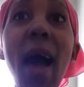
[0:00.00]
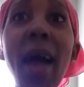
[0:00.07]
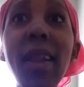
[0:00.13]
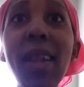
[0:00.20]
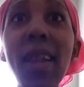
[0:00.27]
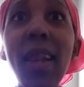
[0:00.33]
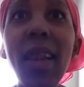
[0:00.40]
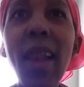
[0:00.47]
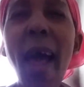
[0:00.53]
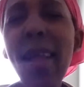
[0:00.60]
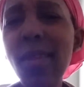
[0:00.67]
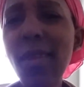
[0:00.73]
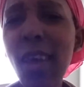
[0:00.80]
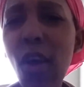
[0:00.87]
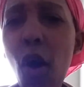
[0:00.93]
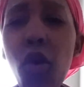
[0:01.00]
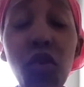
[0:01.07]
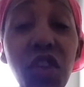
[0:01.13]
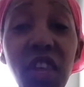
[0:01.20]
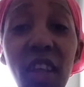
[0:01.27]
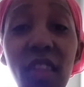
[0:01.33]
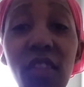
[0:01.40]
Atlantic
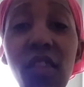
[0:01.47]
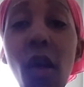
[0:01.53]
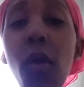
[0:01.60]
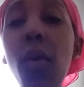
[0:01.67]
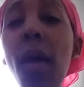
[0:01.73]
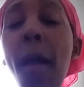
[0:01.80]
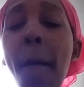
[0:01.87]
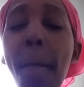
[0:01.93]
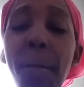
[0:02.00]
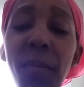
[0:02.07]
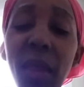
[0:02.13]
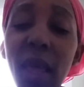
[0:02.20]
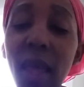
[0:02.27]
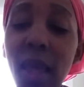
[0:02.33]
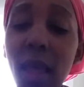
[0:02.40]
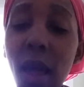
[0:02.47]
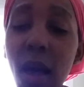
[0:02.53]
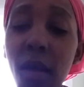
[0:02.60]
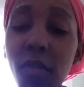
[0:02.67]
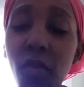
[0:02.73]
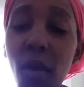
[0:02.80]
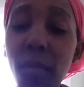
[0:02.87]
Ocean. So
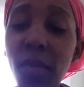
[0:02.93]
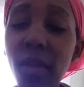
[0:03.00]
yeah, so I'm